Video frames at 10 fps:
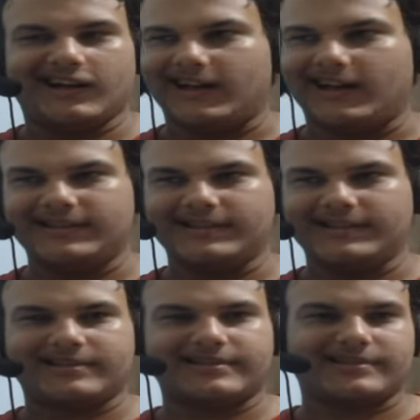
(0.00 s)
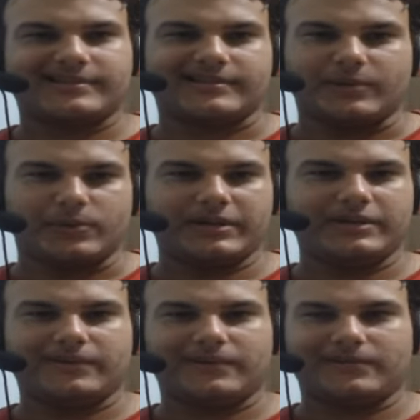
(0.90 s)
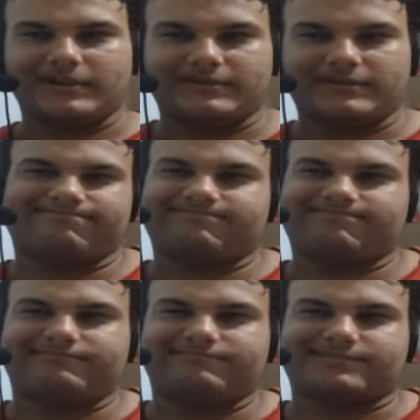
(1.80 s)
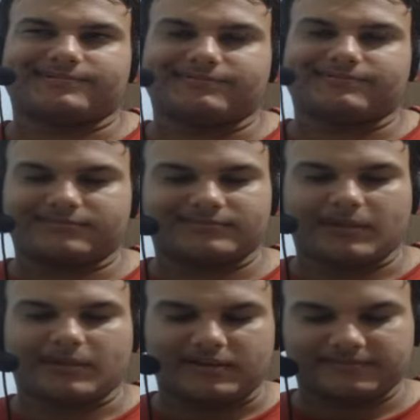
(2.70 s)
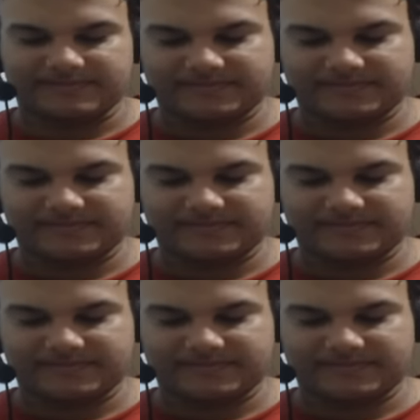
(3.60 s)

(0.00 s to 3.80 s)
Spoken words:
Alice, Rio. Like come on,